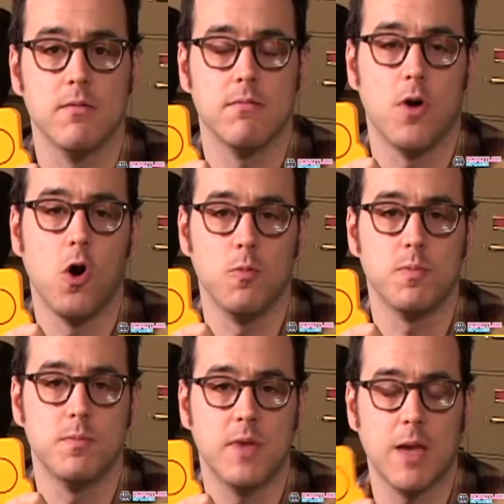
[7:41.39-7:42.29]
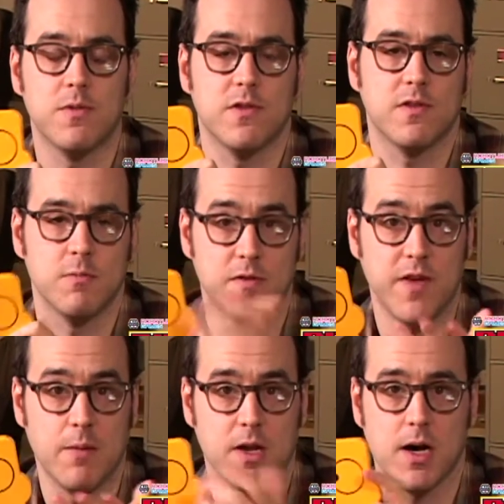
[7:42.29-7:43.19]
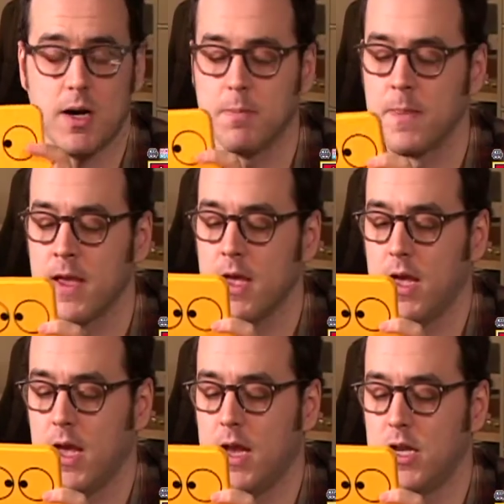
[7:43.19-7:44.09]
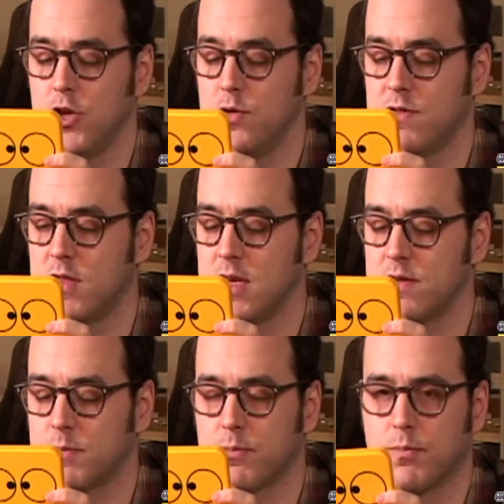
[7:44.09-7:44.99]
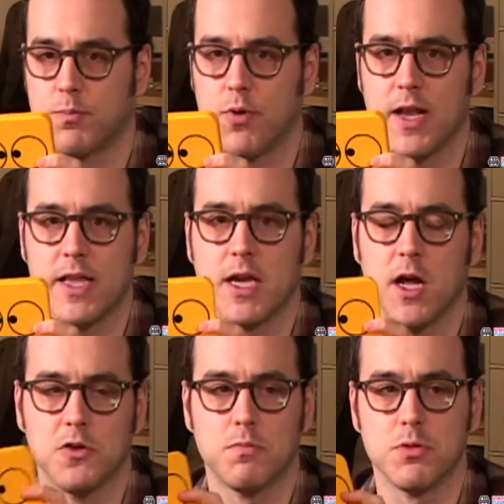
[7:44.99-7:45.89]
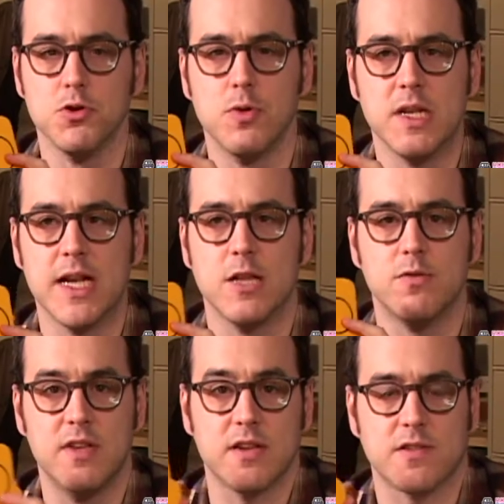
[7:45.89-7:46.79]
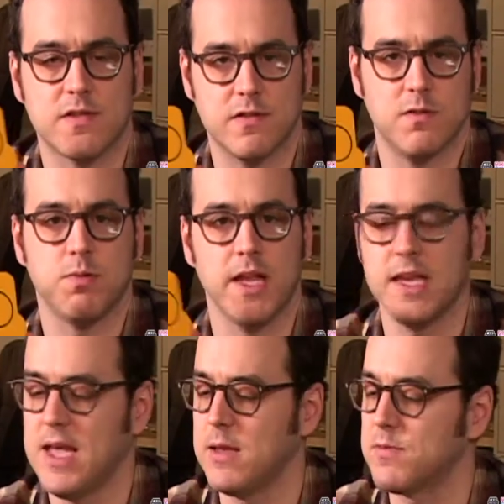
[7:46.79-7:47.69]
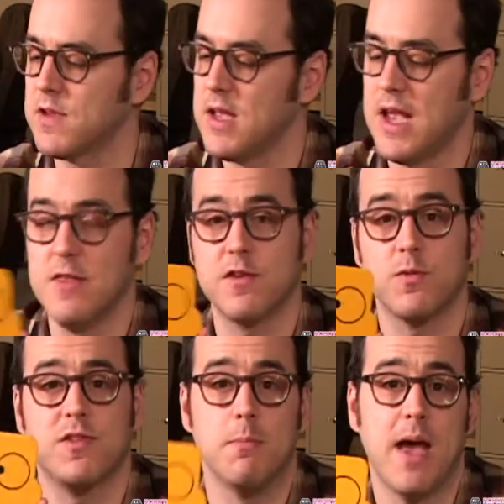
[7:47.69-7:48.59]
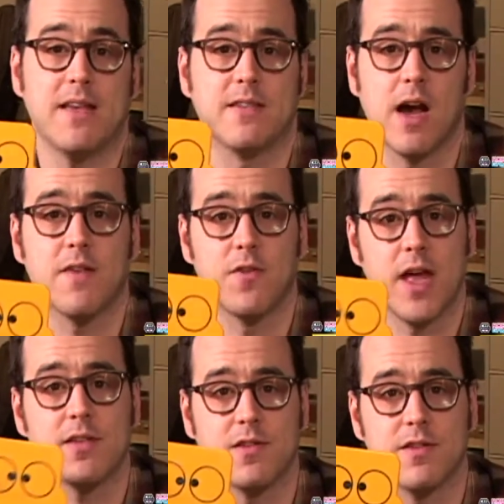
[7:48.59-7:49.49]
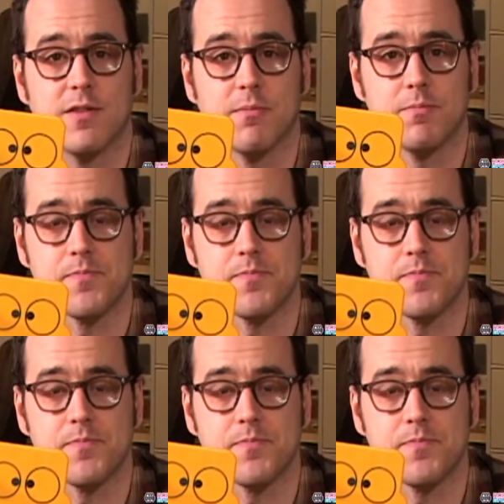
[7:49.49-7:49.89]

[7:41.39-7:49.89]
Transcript: home game system, the Famicom, and it used these brightly colored blue and yellow discs to play games. And this was the mascot for that system.